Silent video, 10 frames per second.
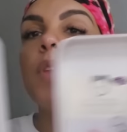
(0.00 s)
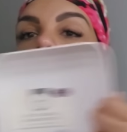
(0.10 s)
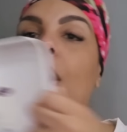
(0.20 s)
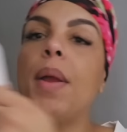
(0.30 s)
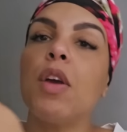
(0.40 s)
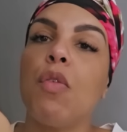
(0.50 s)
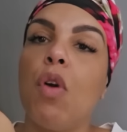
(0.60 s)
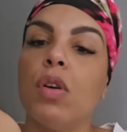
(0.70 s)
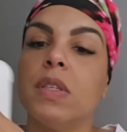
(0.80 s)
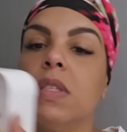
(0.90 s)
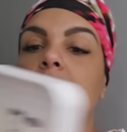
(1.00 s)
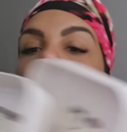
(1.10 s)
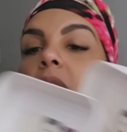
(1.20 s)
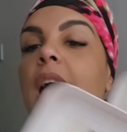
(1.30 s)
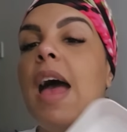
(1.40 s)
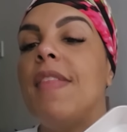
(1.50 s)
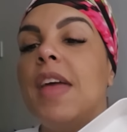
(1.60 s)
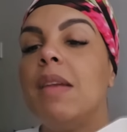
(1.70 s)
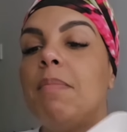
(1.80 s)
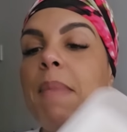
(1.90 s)
going across. And
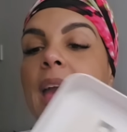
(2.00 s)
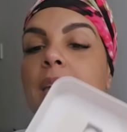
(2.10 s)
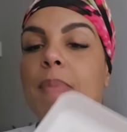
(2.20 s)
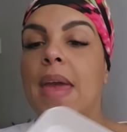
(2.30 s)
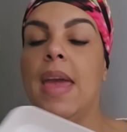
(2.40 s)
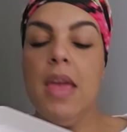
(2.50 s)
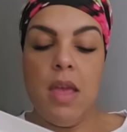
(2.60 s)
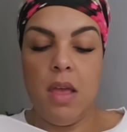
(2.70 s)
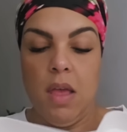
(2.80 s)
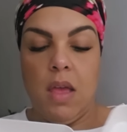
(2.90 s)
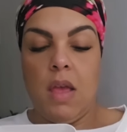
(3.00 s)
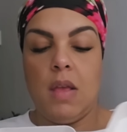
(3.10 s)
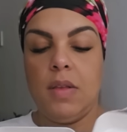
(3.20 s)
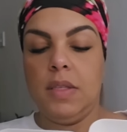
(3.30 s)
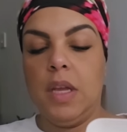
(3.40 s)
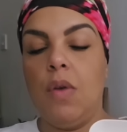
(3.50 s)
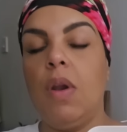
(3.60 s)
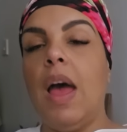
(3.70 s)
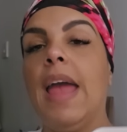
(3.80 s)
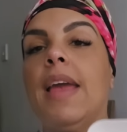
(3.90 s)
then maybe, so
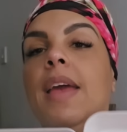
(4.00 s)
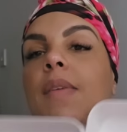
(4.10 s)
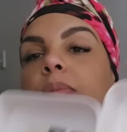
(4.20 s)
like